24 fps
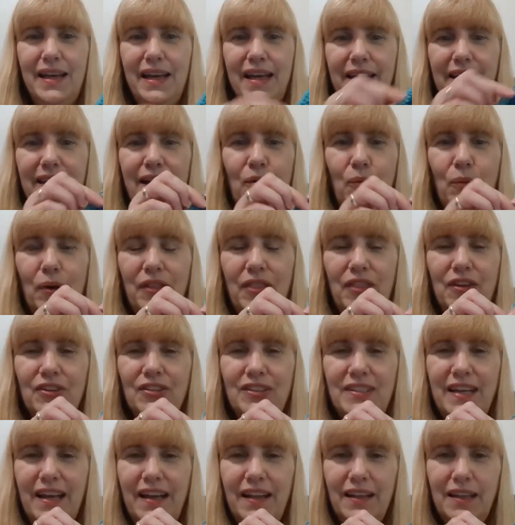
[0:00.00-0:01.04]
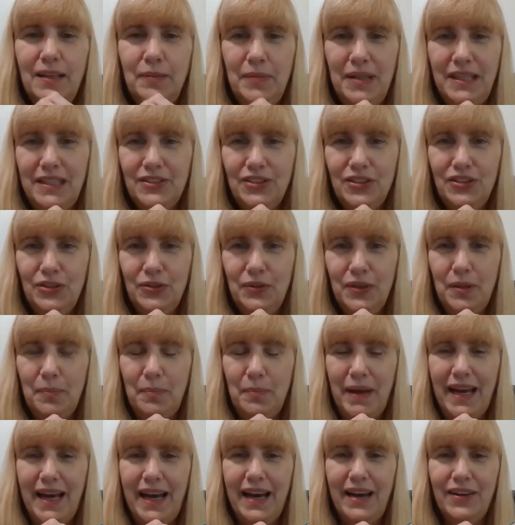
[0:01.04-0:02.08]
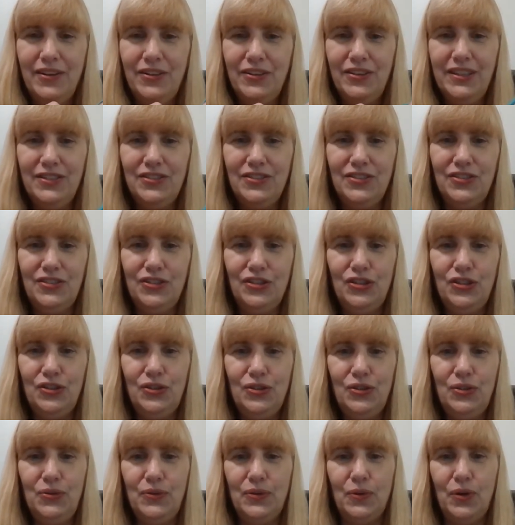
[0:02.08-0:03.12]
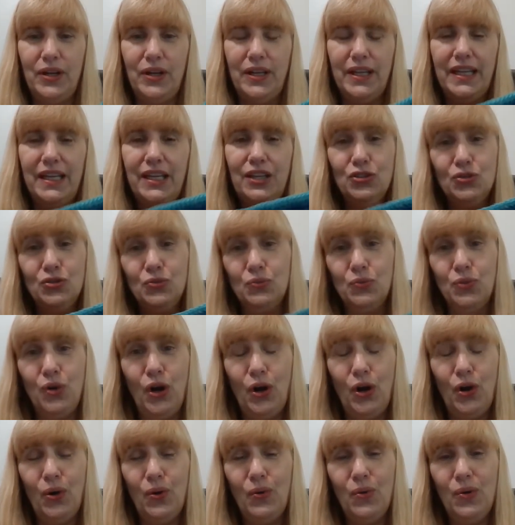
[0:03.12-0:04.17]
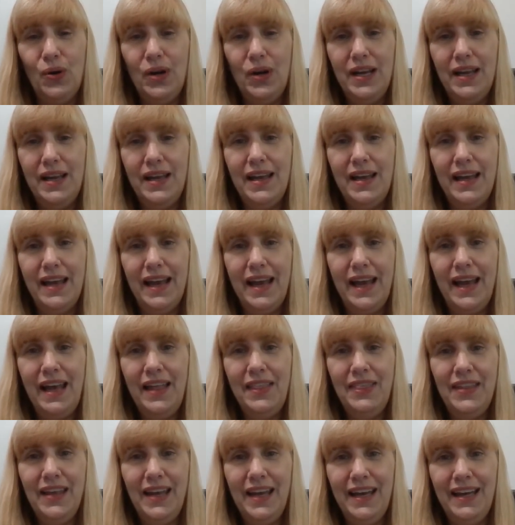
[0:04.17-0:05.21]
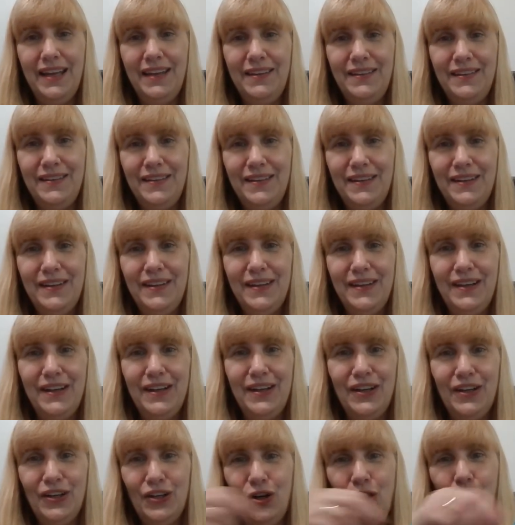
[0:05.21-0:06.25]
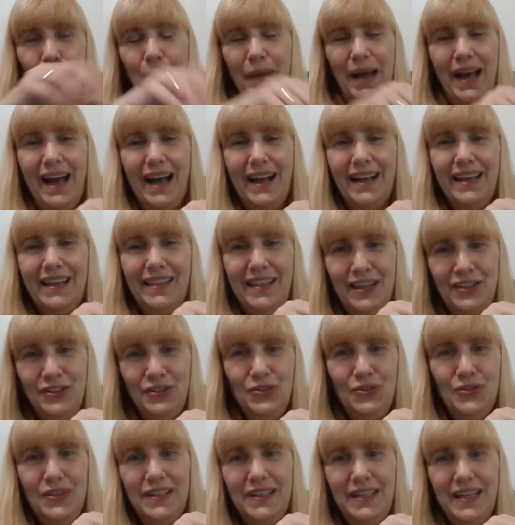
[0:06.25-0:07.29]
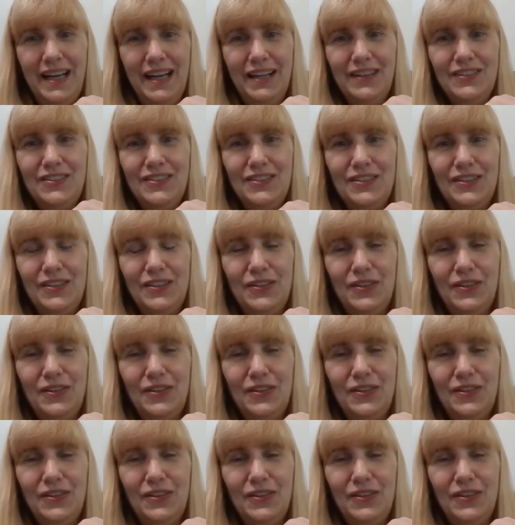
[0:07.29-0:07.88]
Now, what they're telling me to do in the pattern is to do each row and then go back and then do the next